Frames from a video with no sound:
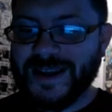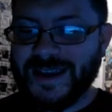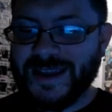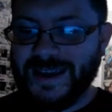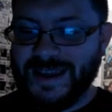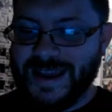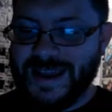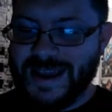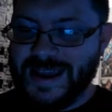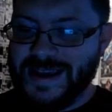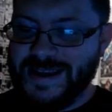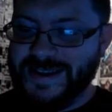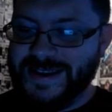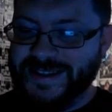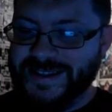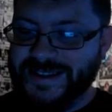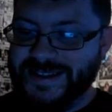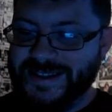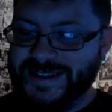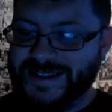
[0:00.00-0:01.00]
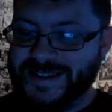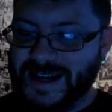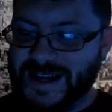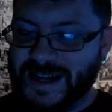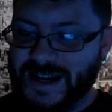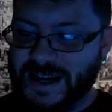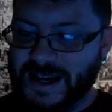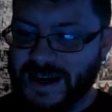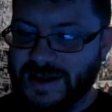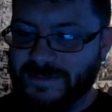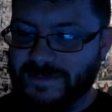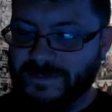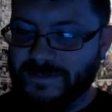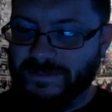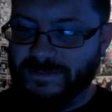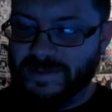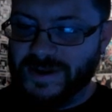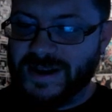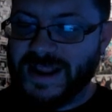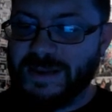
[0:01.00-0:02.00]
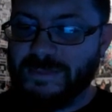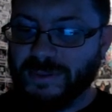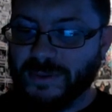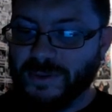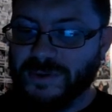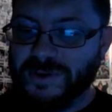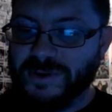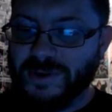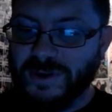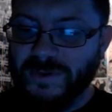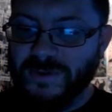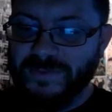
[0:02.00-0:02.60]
is um, pretty brutal,